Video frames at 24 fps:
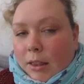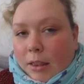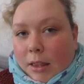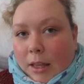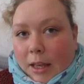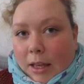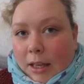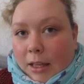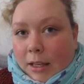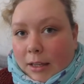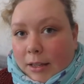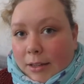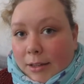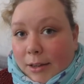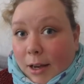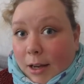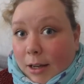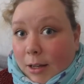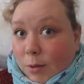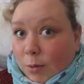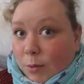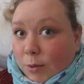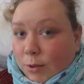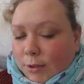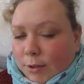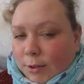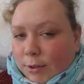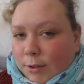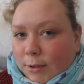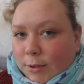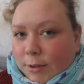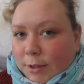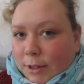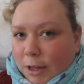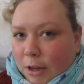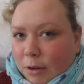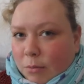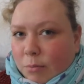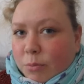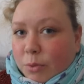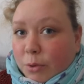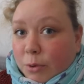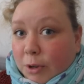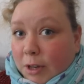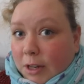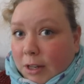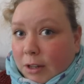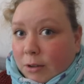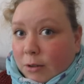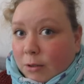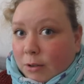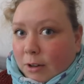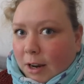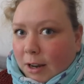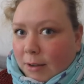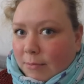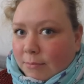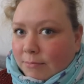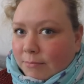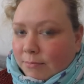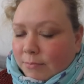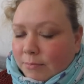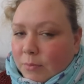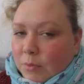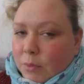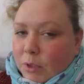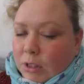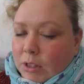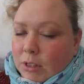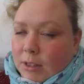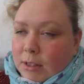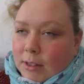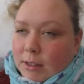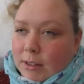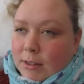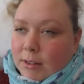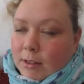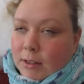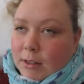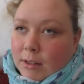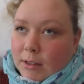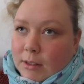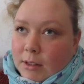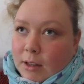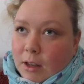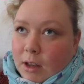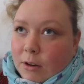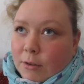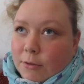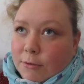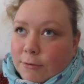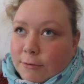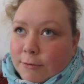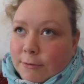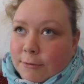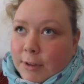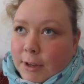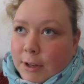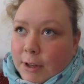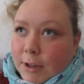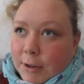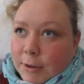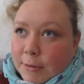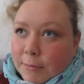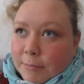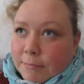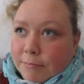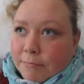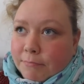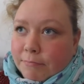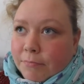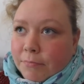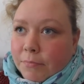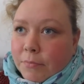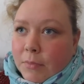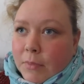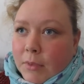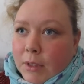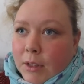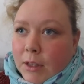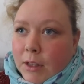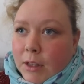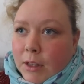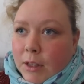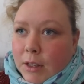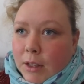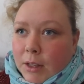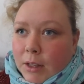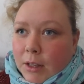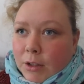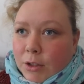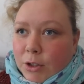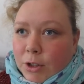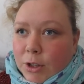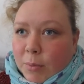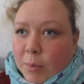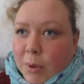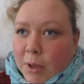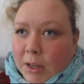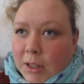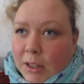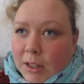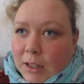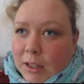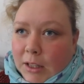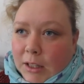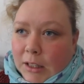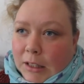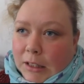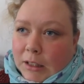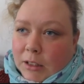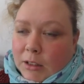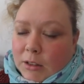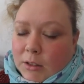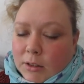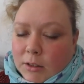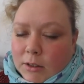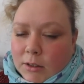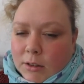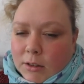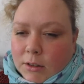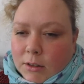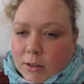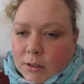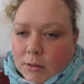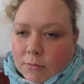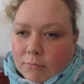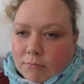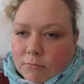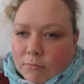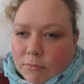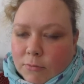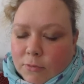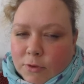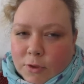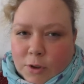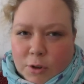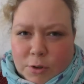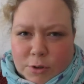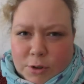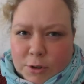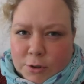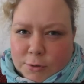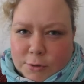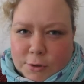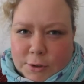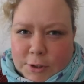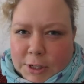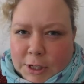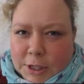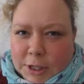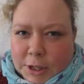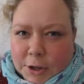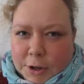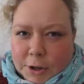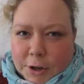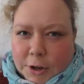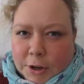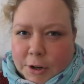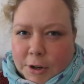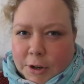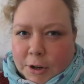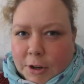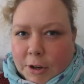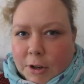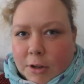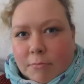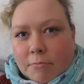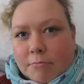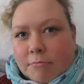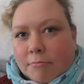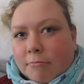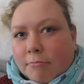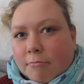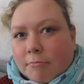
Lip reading: Then I would do some burikura, which is this kind of Japanese photo sticker